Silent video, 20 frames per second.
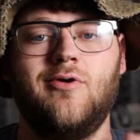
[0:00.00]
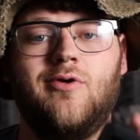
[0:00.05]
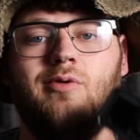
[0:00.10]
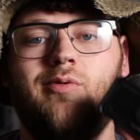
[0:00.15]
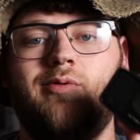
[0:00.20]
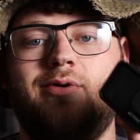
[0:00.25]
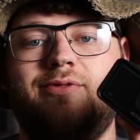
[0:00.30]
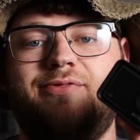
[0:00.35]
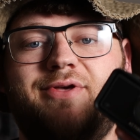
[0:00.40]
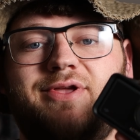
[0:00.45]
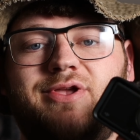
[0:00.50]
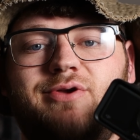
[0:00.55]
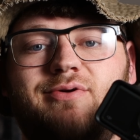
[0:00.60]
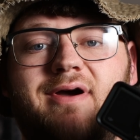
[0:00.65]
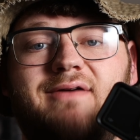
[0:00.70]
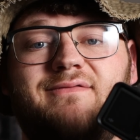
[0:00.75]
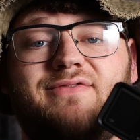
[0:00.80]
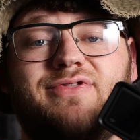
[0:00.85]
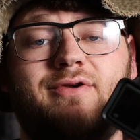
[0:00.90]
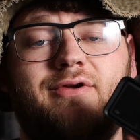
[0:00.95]
One thing you
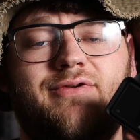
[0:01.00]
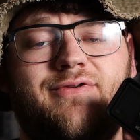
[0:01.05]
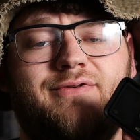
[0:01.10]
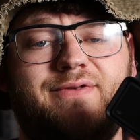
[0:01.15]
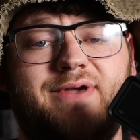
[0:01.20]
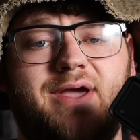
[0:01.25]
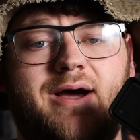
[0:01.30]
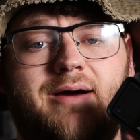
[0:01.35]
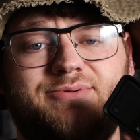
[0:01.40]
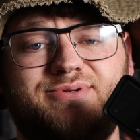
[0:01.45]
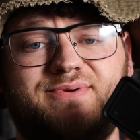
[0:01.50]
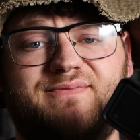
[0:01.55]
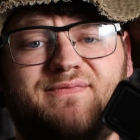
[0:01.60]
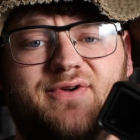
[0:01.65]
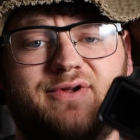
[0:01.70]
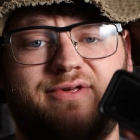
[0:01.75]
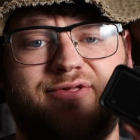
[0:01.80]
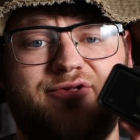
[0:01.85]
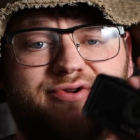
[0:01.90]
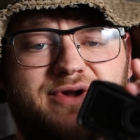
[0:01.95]
have is also the option
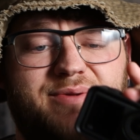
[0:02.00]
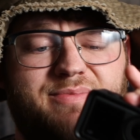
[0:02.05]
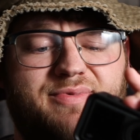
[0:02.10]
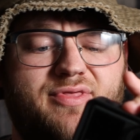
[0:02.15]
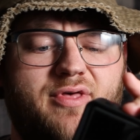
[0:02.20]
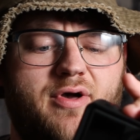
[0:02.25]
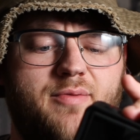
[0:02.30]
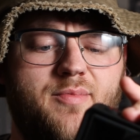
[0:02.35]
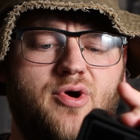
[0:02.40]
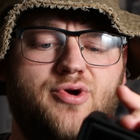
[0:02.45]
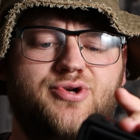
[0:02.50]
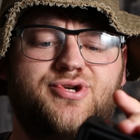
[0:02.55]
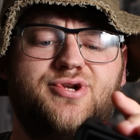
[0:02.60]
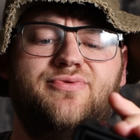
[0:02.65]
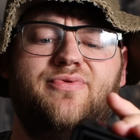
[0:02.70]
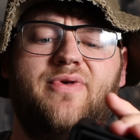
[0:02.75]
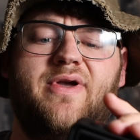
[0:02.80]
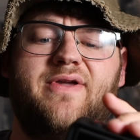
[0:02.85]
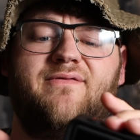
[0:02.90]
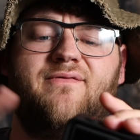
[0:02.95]
for extreme slow motion
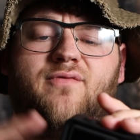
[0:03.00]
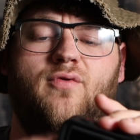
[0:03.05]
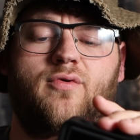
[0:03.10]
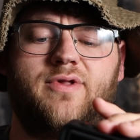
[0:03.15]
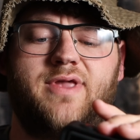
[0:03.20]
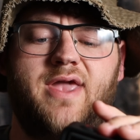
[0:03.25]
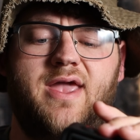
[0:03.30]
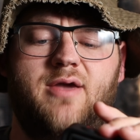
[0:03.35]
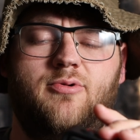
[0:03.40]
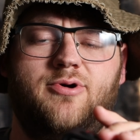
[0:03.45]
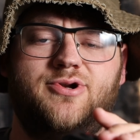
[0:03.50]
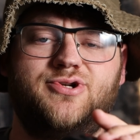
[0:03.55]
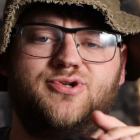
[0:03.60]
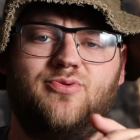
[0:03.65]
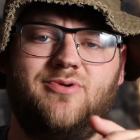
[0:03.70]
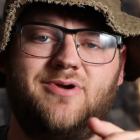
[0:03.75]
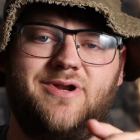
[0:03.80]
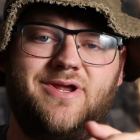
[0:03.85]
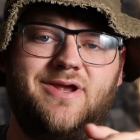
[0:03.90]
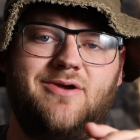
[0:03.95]
like 4K
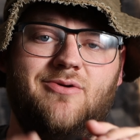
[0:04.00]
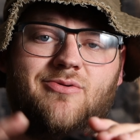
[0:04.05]
120